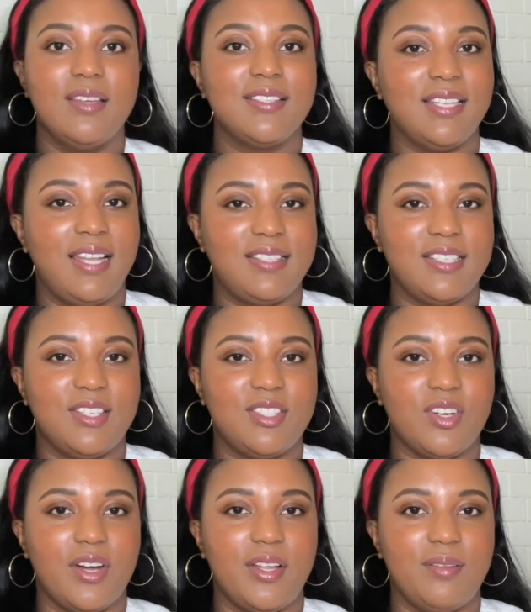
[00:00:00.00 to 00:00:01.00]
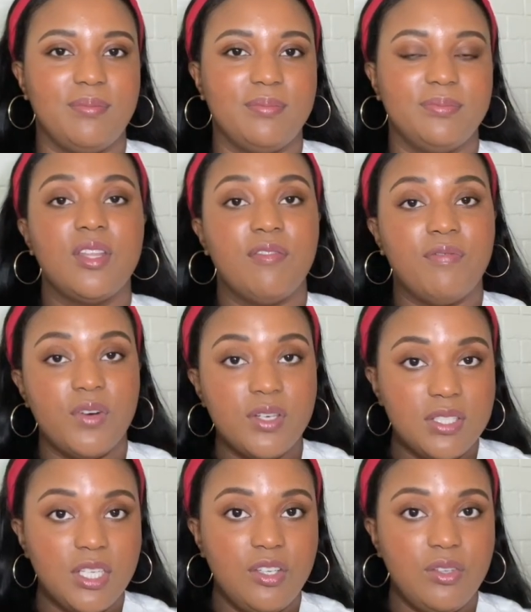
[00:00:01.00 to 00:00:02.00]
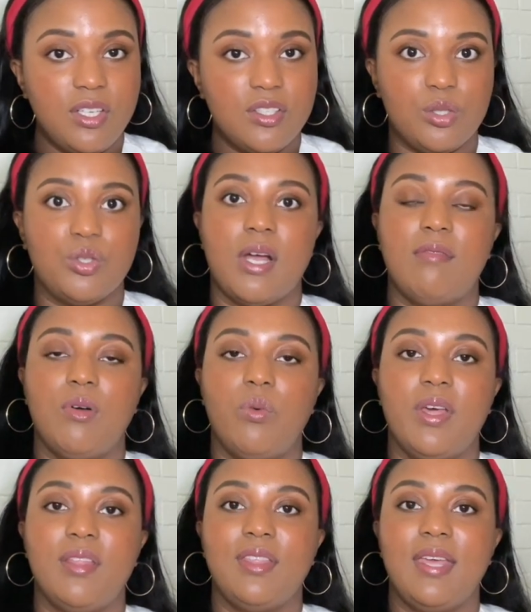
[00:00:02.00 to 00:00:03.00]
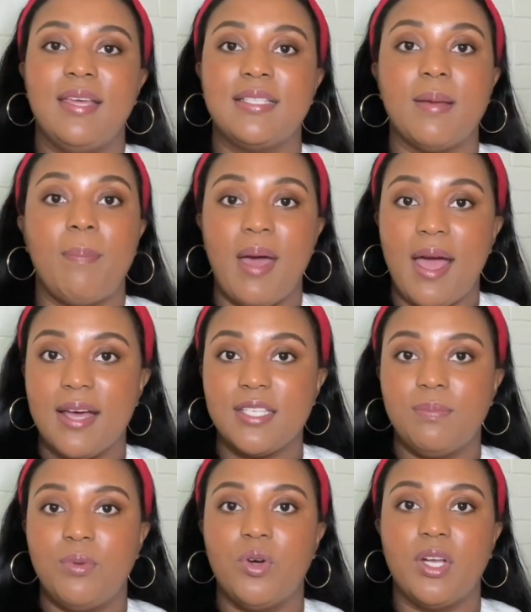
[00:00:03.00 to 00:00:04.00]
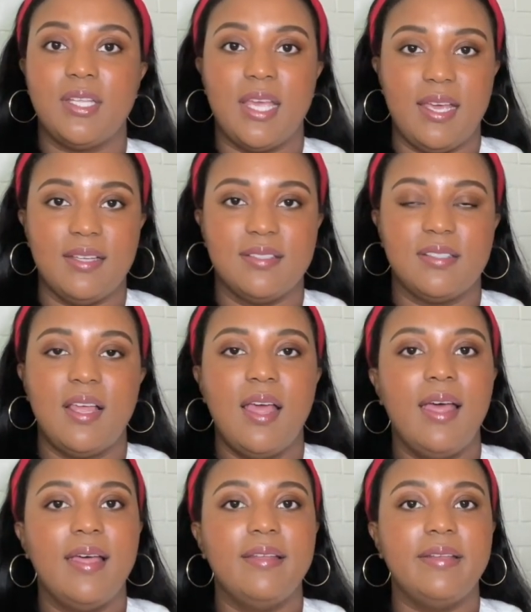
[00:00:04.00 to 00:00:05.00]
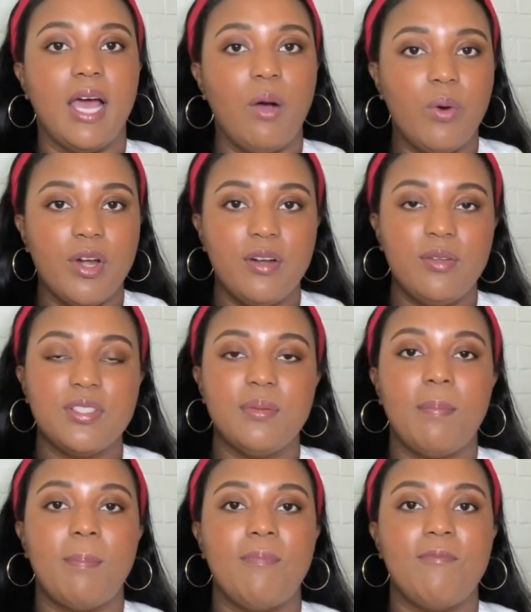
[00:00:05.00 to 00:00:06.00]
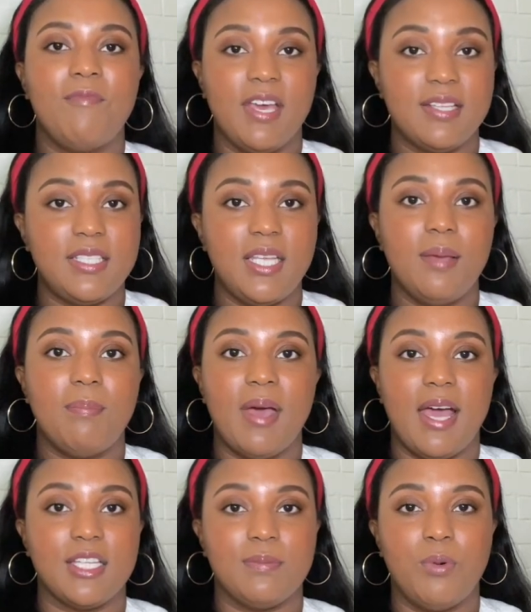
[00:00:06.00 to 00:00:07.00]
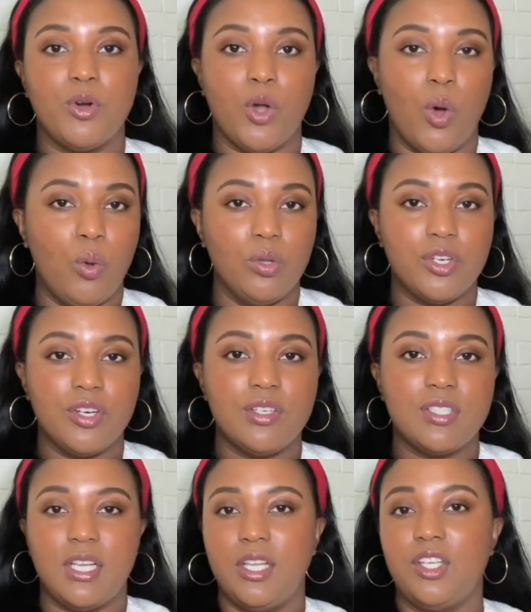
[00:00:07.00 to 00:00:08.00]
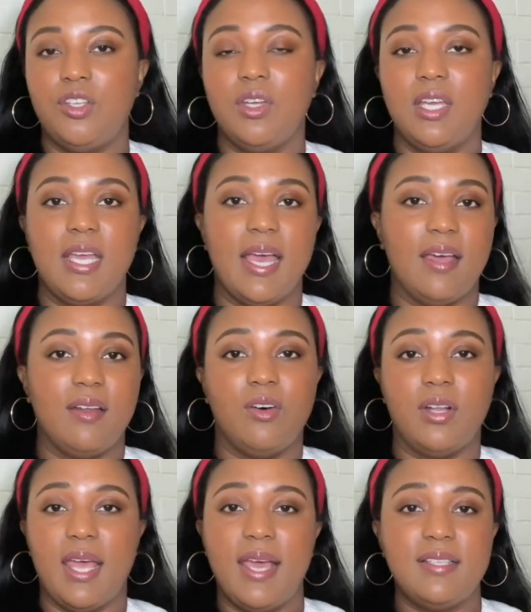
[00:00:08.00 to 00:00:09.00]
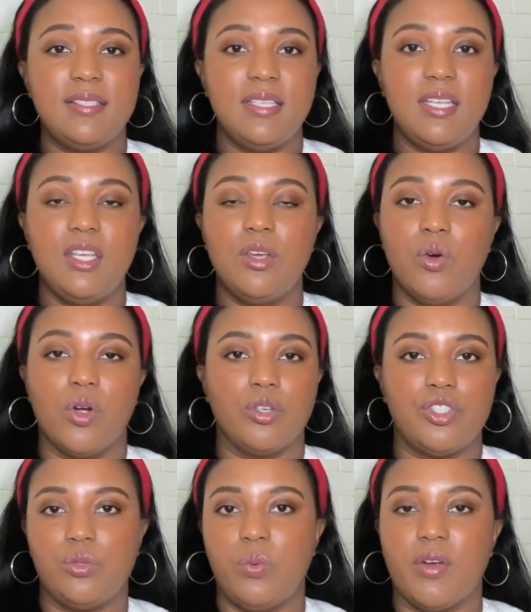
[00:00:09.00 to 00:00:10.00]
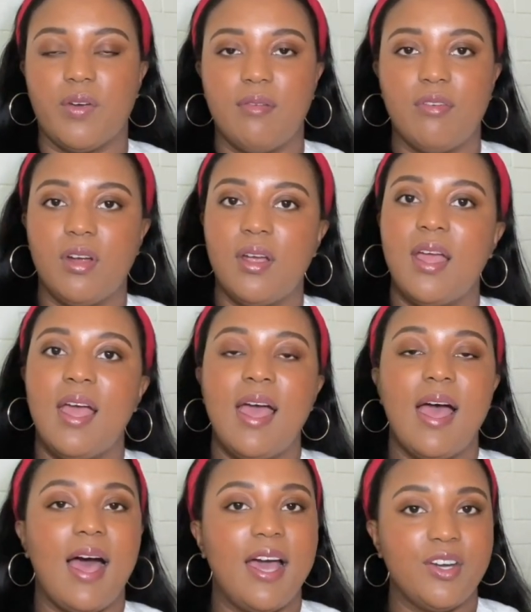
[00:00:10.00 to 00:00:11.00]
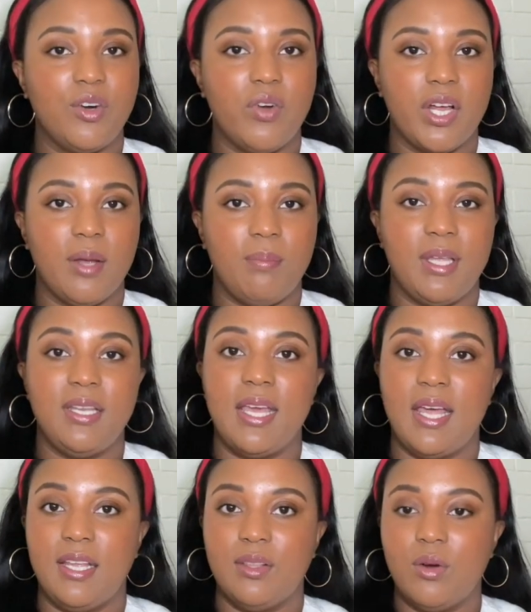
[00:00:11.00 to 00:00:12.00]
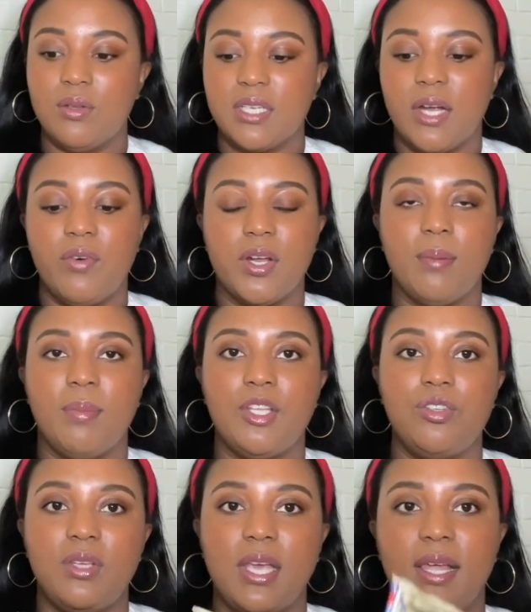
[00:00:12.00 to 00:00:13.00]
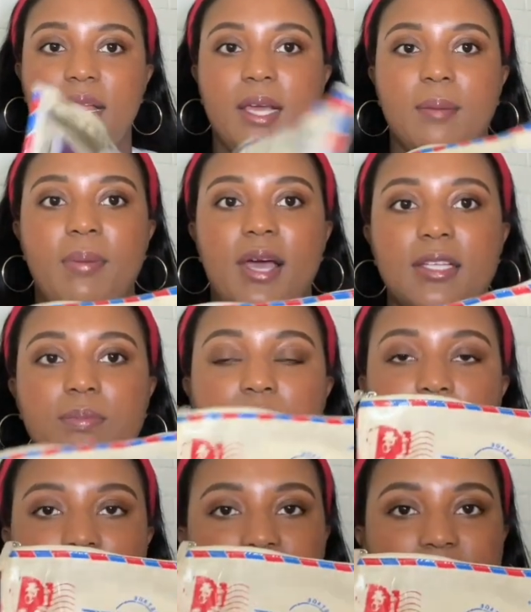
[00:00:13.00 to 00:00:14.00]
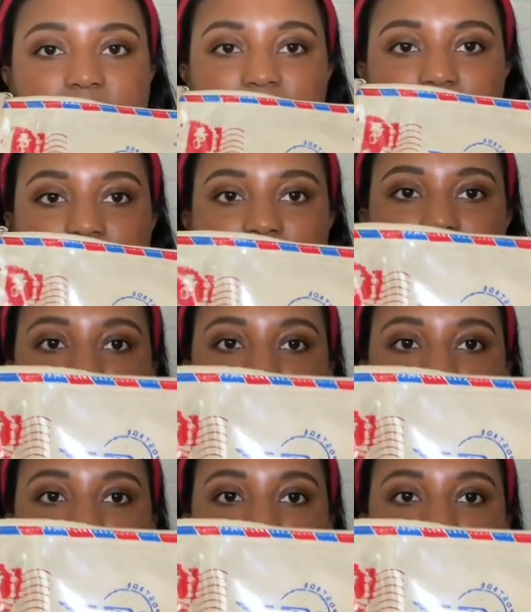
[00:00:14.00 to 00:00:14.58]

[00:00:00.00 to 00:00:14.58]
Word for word: So let's get started. The first thing you need to travel with is a passport case. Not one of those fancy passport holders that like you can get on Etsy or just wherever. I don't recommend getting those. I recommend you get like a passport case like this.